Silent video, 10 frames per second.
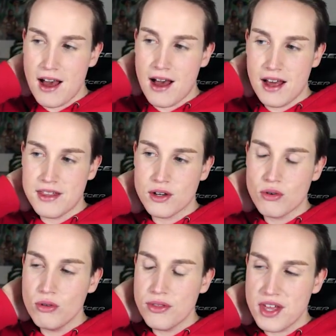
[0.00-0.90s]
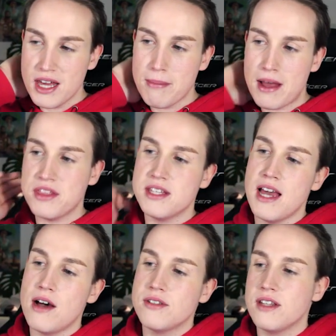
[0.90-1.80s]
the cool thing about this
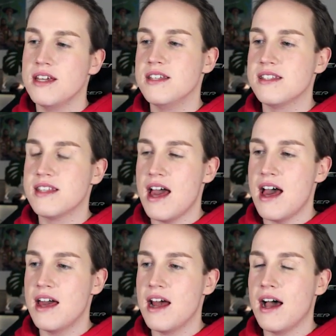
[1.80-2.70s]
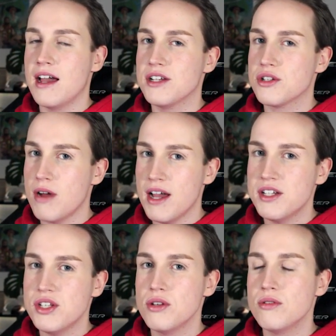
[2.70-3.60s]
house is that I try
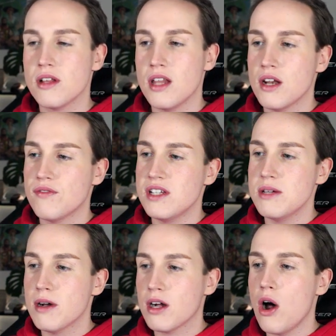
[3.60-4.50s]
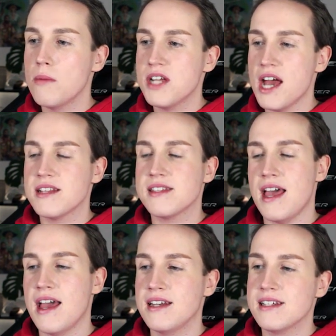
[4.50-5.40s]
to use a lot of debug objects,
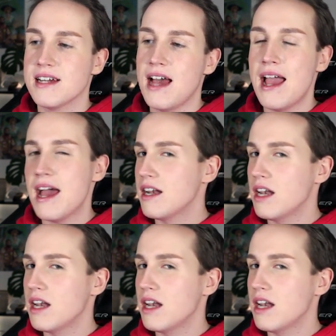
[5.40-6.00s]
and I had a